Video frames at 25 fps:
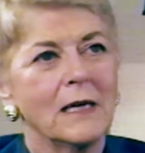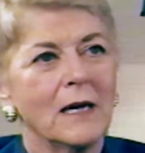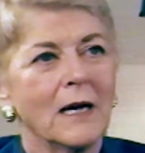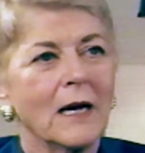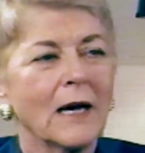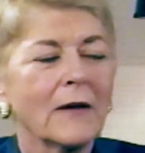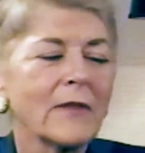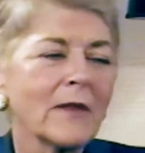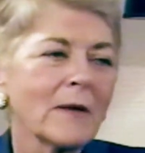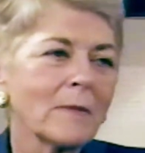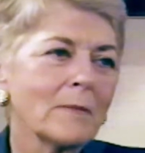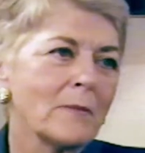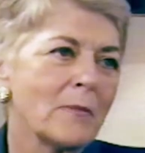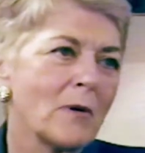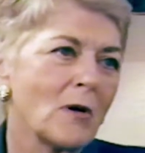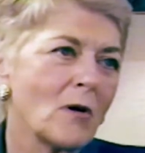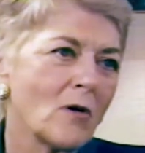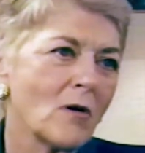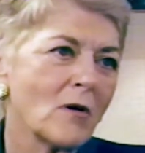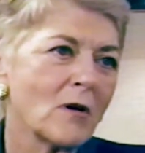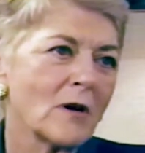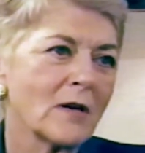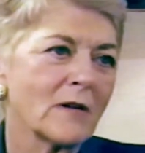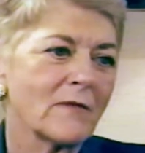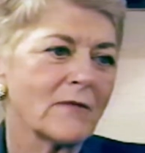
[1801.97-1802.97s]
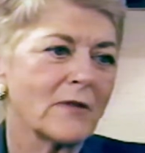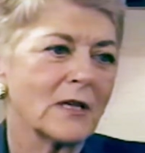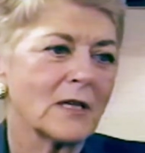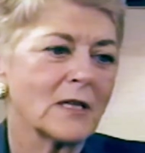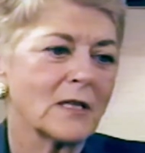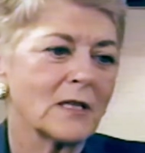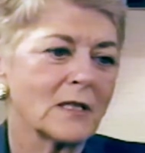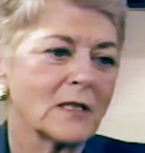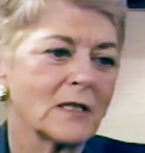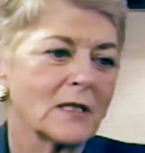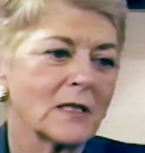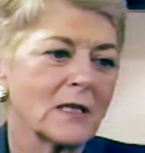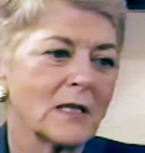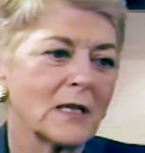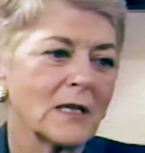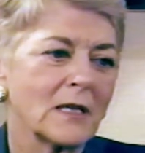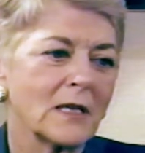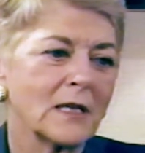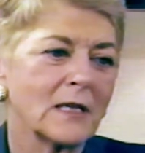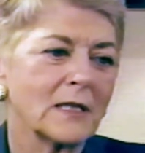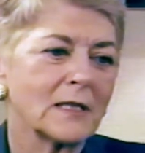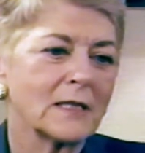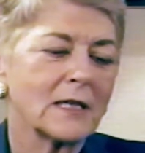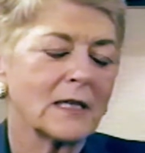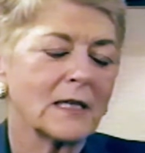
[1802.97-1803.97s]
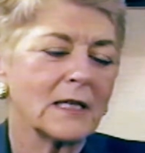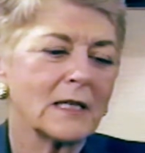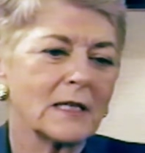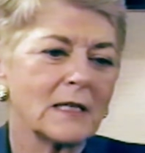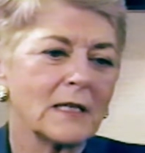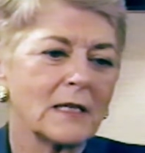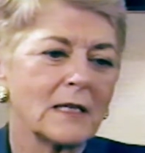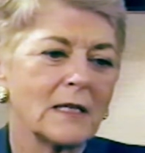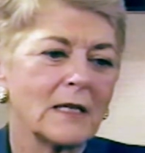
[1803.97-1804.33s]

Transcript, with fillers: I think part of it is is I